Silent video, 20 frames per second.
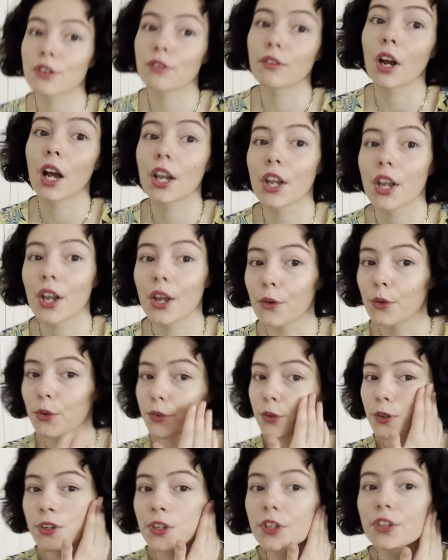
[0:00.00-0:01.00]
run, and I
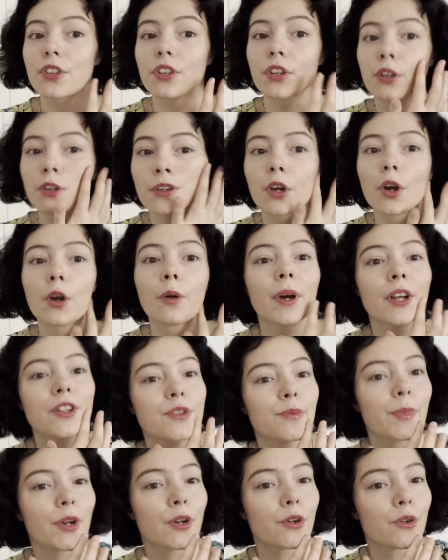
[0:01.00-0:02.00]
also need to go back
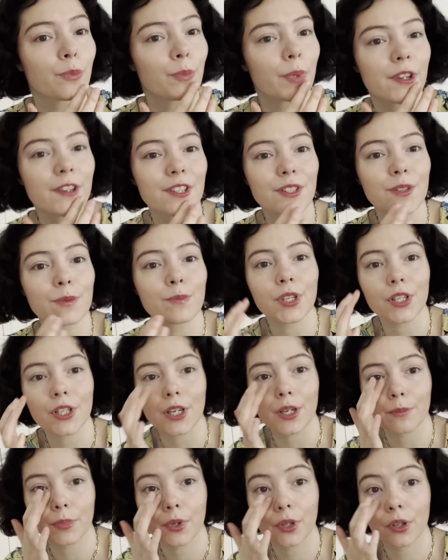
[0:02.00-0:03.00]
to my old place to pick
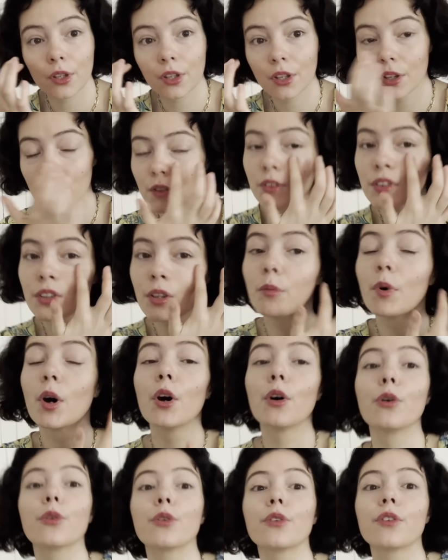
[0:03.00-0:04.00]
up some
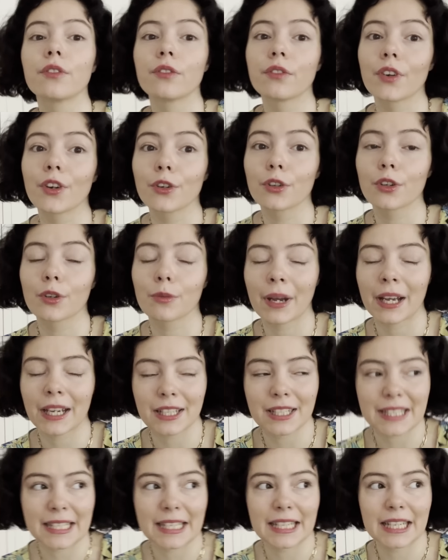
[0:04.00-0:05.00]
old Vogue
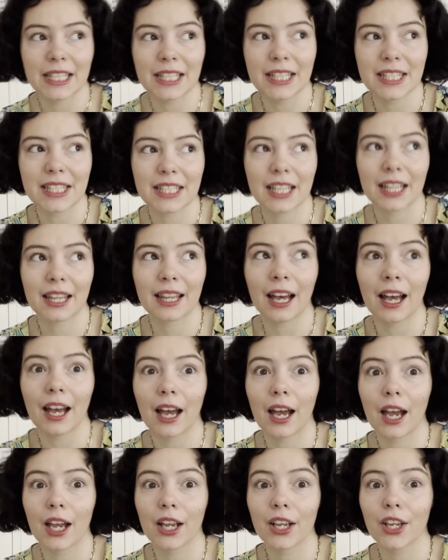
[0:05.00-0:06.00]
magazines that
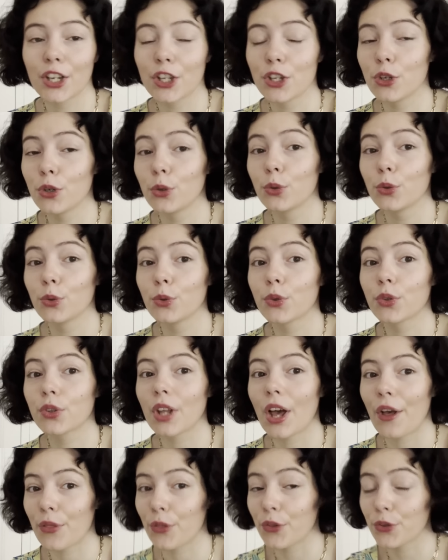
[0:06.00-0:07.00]
I'm going to use
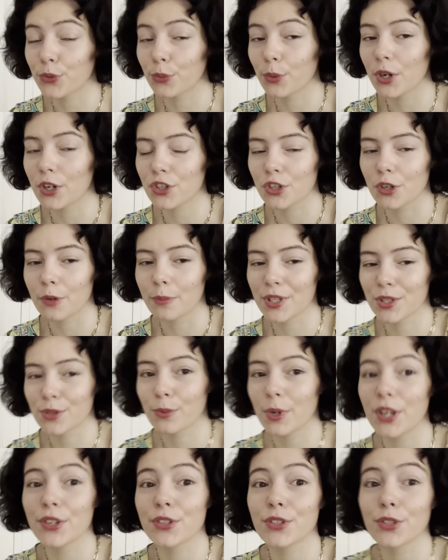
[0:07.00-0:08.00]
at this workshop as
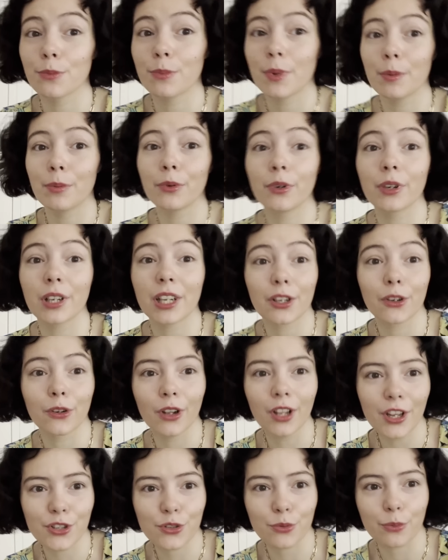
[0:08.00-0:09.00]
well, so people can
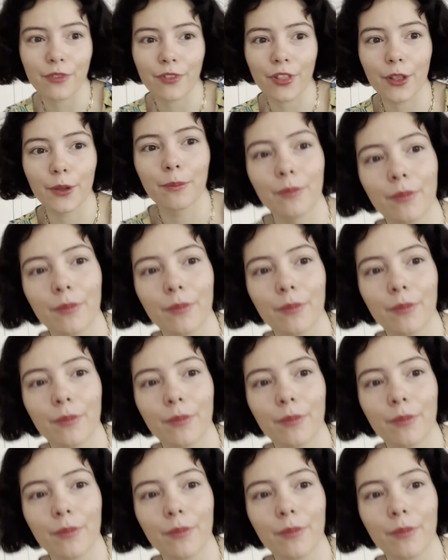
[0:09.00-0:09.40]
collage with them.